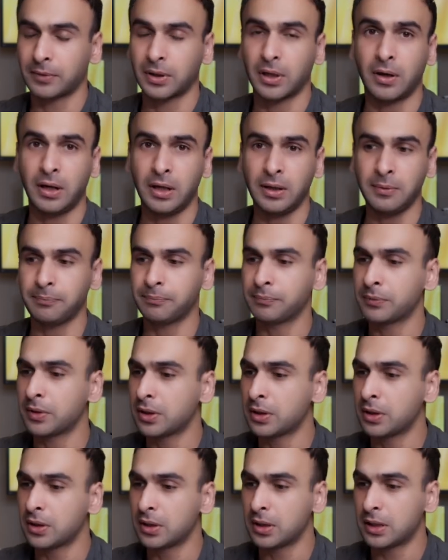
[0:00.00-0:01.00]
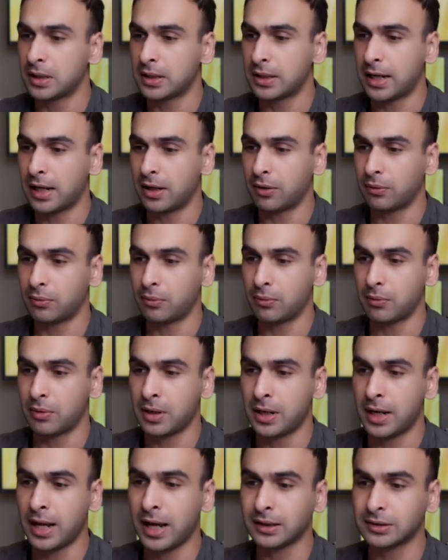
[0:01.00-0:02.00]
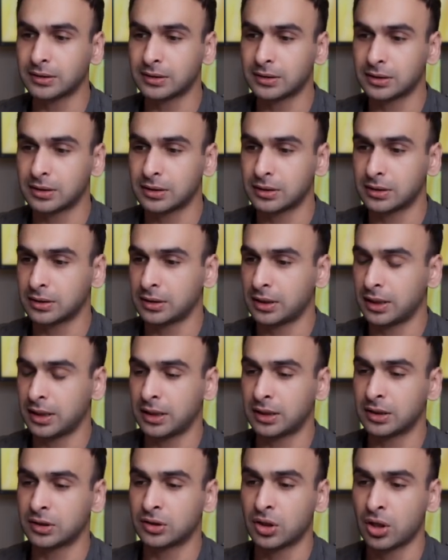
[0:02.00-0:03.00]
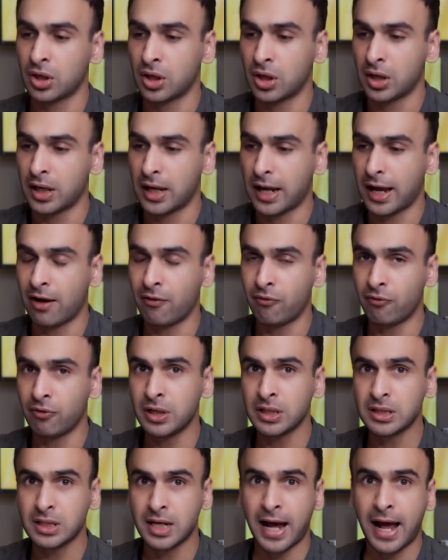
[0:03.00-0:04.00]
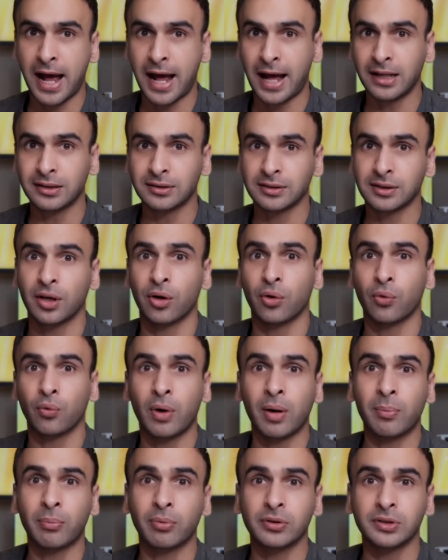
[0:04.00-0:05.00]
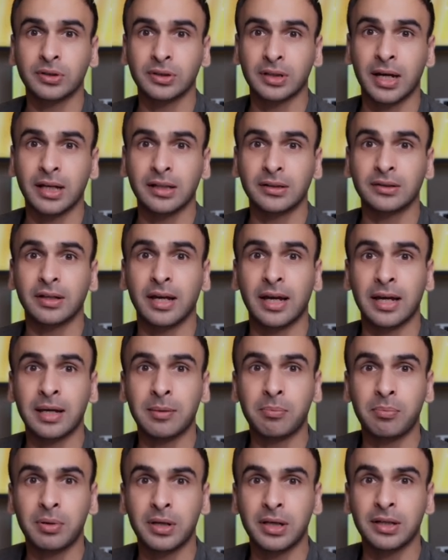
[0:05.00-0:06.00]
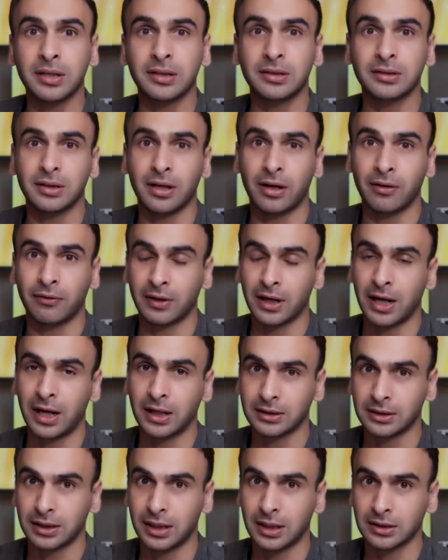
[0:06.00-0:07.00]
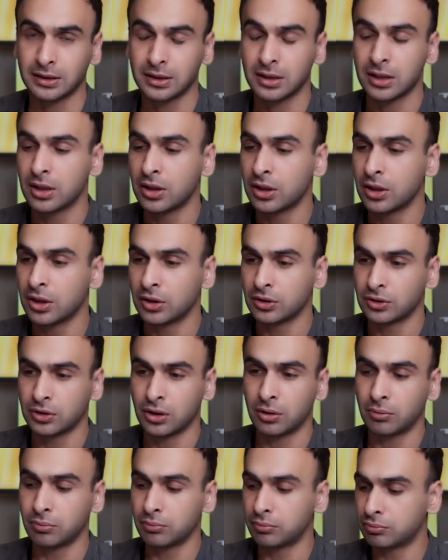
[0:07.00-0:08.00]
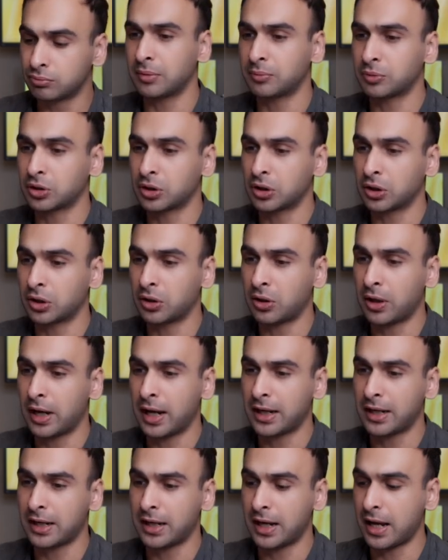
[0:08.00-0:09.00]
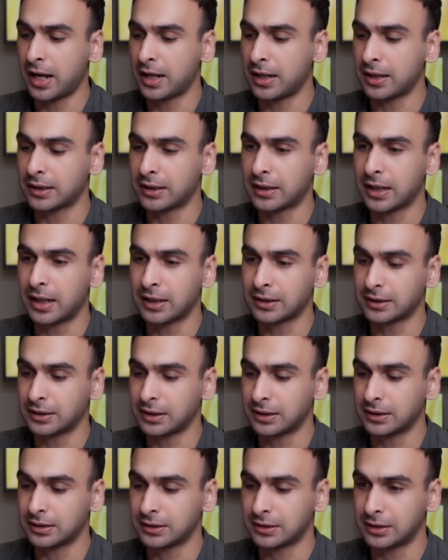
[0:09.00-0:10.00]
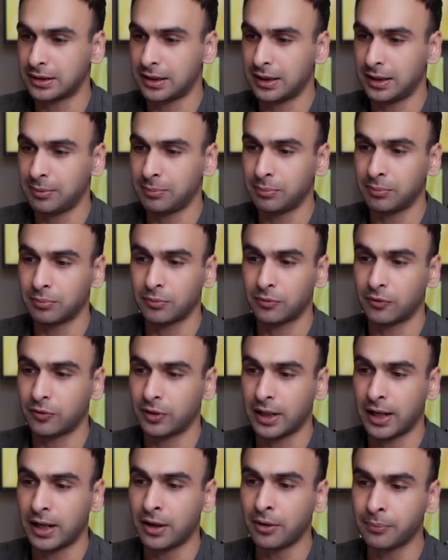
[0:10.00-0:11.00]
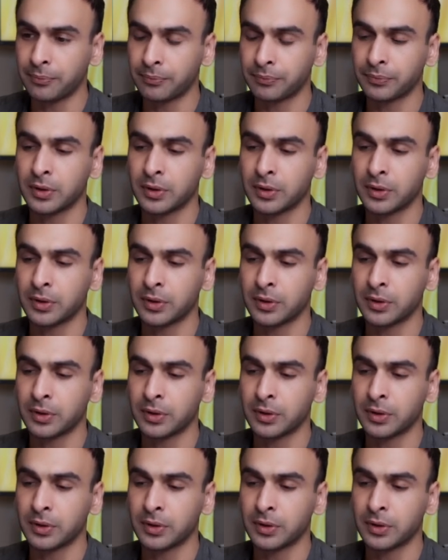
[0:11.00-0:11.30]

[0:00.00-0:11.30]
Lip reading: All right. Now, next is every task represents a piece of content. So I'm just going to go ahead and add in content name for now.